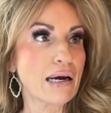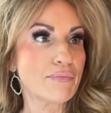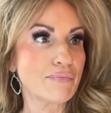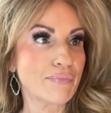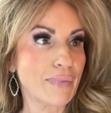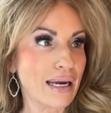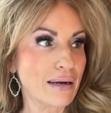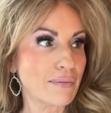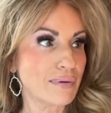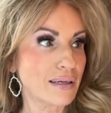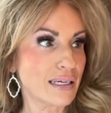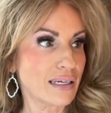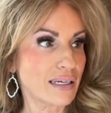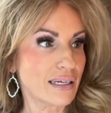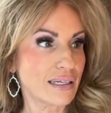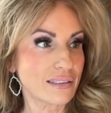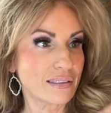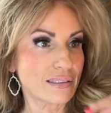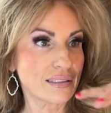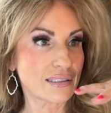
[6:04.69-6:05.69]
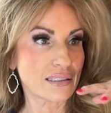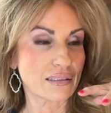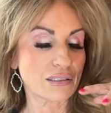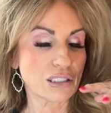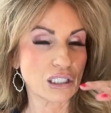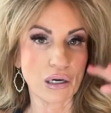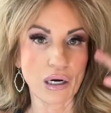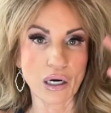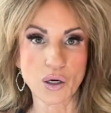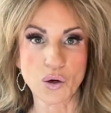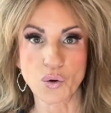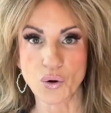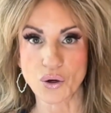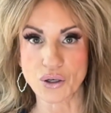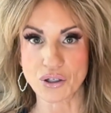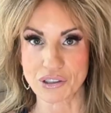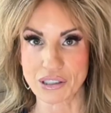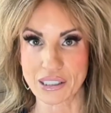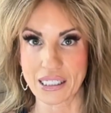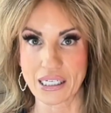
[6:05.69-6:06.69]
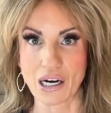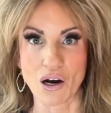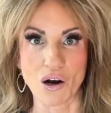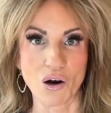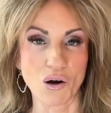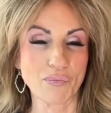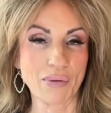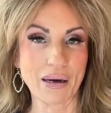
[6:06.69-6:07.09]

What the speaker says: Maybe it's, a quarterly goal.